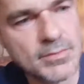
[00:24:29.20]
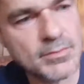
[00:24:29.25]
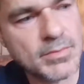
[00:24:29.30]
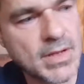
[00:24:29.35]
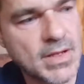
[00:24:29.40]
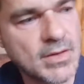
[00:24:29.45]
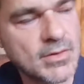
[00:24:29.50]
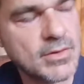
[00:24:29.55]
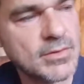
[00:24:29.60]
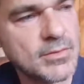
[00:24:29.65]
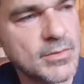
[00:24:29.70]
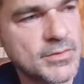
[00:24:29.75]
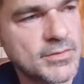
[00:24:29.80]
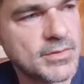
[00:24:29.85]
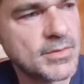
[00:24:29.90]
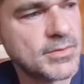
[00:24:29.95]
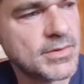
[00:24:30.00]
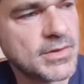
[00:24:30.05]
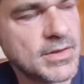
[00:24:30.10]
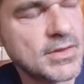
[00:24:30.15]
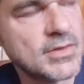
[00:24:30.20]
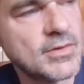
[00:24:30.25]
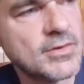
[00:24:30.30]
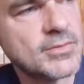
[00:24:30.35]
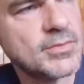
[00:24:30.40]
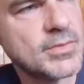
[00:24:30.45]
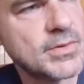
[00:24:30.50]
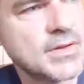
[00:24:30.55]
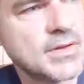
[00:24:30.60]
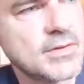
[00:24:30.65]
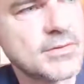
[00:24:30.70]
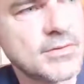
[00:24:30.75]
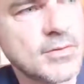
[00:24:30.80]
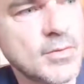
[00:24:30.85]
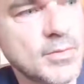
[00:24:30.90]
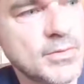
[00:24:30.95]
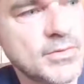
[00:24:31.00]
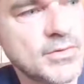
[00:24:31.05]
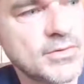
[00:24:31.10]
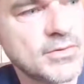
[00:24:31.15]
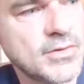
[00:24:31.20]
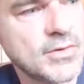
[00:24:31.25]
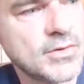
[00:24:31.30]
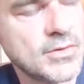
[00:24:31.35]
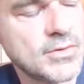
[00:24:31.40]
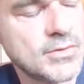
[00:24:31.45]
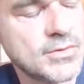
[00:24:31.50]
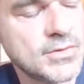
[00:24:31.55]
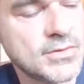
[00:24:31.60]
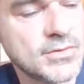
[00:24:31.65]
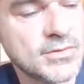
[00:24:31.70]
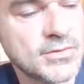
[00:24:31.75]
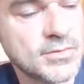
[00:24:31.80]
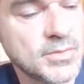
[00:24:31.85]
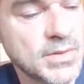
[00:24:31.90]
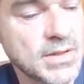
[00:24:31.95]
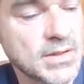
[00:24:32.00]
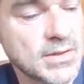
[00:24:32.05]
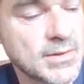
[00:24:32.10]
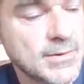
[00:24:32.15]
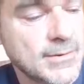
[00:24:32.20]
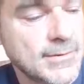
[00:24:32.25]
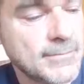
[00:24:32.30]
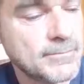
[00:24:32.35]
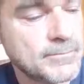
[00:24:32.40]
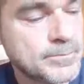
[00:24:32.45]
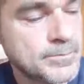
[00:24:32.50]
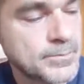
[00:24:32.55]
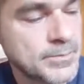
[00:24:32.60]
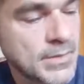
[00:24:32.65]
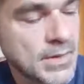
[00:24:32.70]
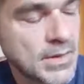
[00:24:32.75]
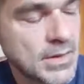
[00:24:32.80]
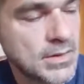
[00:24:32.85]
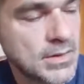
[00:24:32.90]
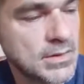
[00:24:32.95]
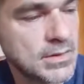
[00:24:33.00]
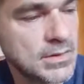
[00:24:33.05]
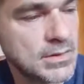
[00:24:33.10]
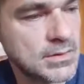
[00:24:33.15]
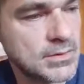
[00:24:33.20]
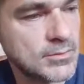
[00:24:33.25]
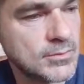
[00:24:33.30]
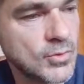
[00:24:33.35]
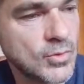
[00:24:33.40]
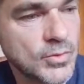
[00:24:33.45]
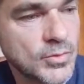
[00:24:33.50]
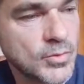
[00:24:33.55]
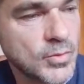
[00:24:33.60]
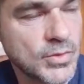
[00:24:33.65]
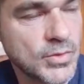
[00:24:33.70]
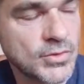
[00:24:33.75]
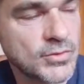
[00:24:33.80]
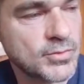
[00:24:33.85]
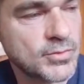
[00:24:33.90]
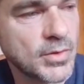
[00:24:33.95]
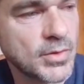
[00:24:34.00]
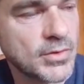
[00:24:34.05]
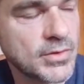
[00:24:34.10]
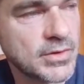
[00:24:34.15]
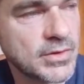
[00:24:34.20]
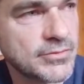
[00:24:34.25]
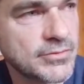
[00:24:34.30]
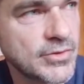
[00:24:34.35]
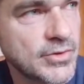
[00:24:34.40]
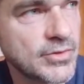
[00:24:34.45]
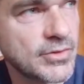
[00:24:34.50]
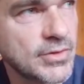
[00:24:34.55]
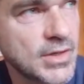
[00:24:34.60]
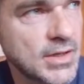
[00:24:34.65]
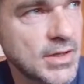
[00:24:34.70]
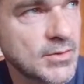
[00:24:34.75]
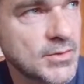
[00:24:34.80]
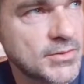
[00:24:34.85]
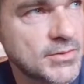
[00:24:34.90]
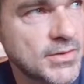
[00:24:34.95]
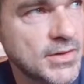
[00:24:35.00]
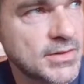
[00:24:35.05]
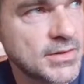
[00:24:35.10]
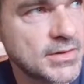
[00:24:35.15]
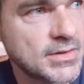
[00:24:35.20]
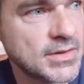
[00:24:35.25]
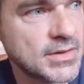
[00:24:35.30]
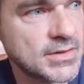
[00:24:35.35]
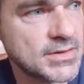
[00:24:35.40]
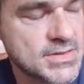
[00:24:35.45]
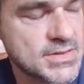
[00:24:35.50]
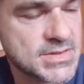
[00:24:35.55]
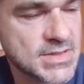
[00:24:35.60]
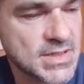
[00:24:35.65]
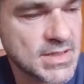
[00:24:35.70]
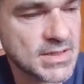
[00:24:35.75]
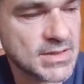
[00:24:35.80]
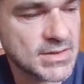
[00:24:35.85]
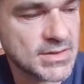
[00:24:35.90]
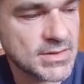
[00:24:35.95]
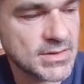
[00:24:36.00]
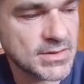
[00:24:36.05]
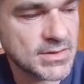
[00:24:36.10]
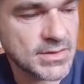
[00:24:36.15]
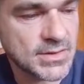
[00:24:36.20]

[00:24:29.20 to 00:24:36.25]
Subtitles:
plow on with something else. But it's almost as though you didn't speak, or you spoke in a foreign language they didn't understand.